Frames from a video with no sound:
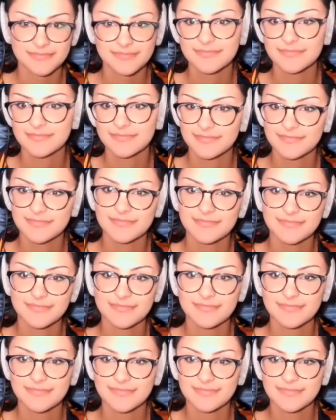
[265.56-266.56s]

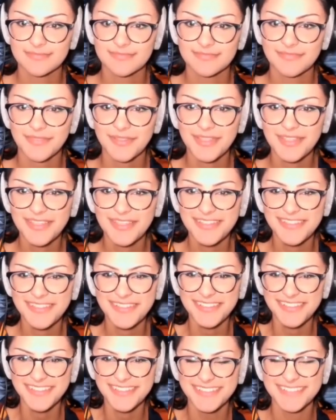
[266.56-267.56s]

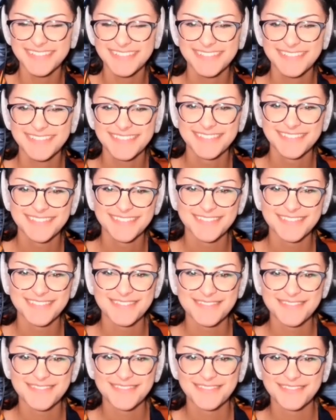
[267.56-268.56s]

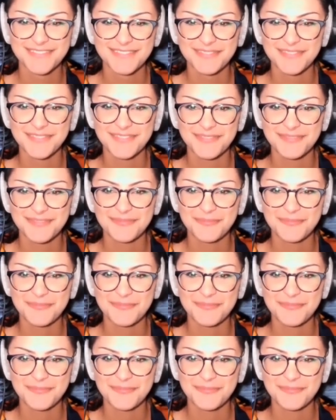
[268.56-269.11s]
(silent)